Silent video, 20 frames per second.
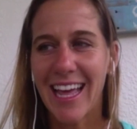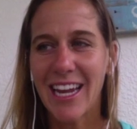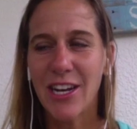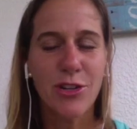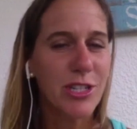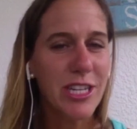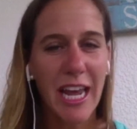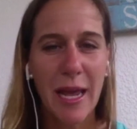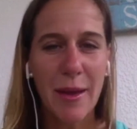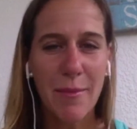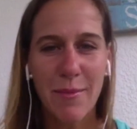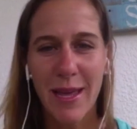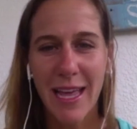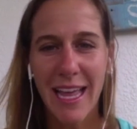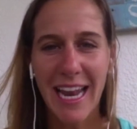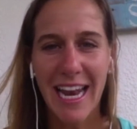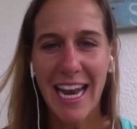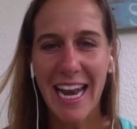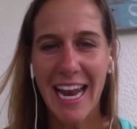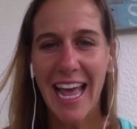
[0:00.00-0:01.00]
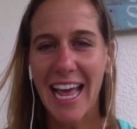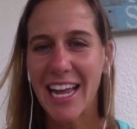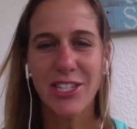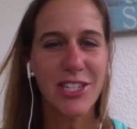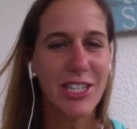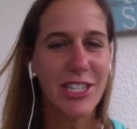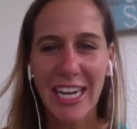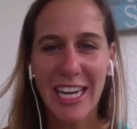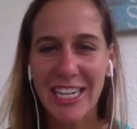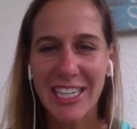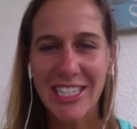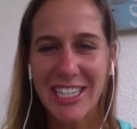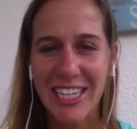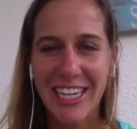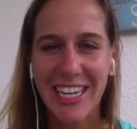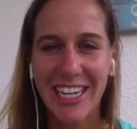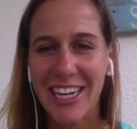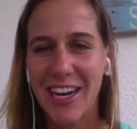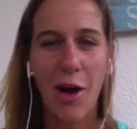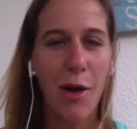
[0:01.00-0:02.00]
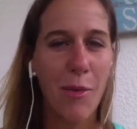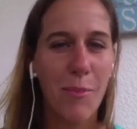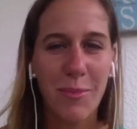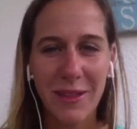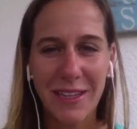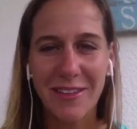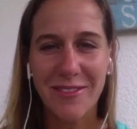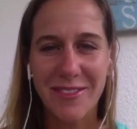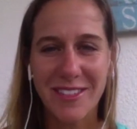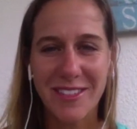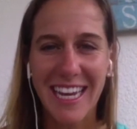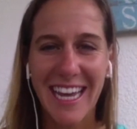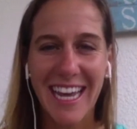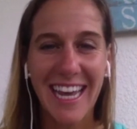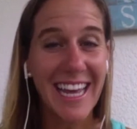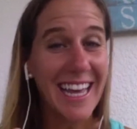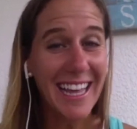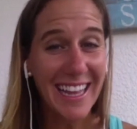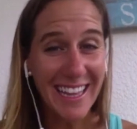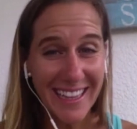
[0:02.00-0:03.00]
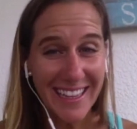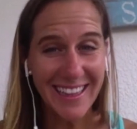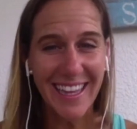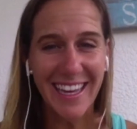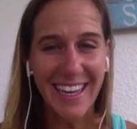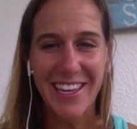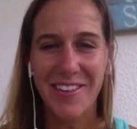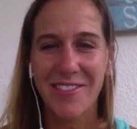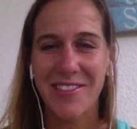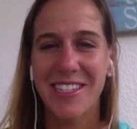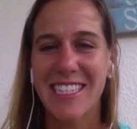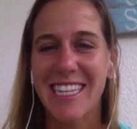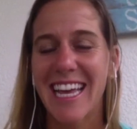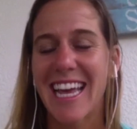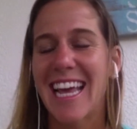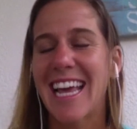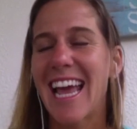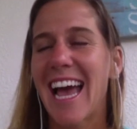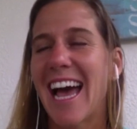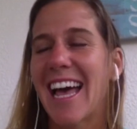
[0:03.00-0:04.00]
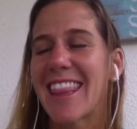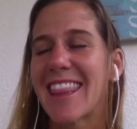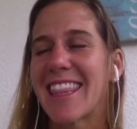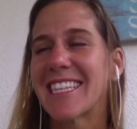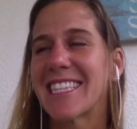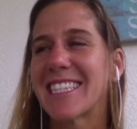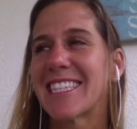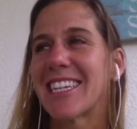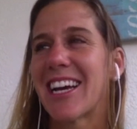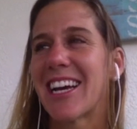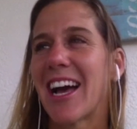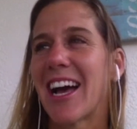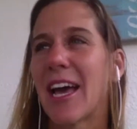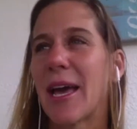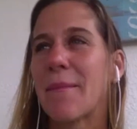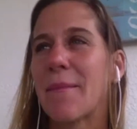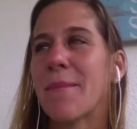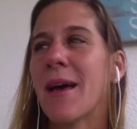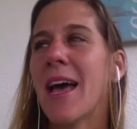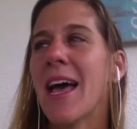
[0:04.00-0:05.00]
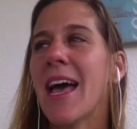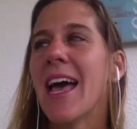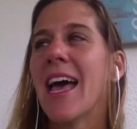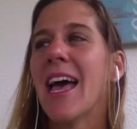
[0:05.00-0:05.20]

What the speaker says: entertainment, education, uplifting, like you were saying, at this time.